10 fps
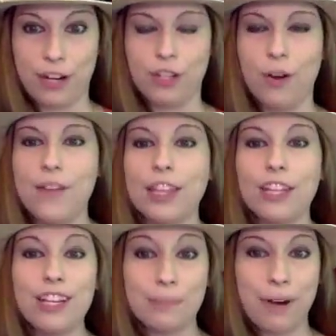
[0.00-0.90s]
So if it
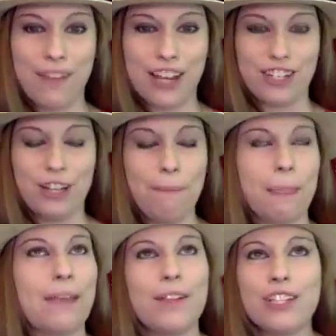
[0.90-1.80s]
looks professional,
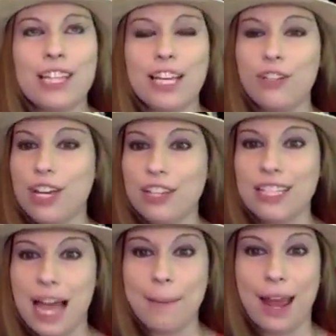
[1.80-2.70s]
if it looks like you took the
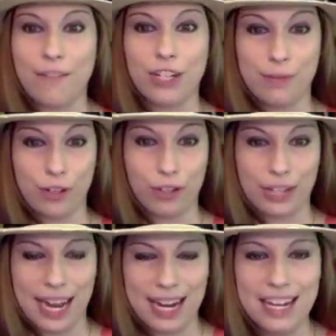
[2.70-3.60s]
time and effort to
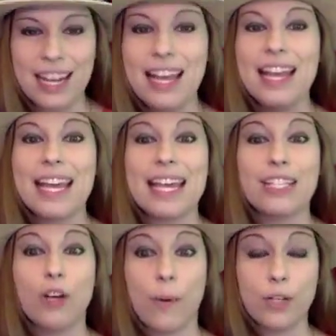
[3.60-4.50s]
create it, it is
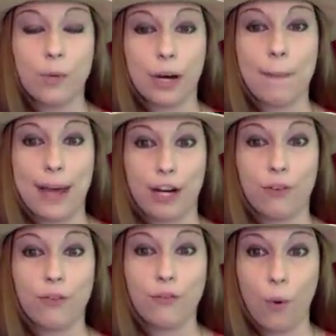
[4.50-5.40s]
going to work better
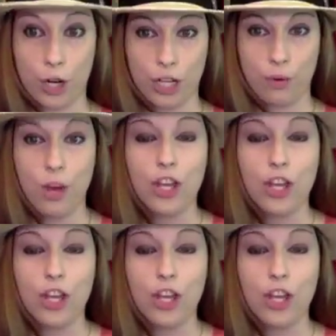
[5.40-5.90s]
for you.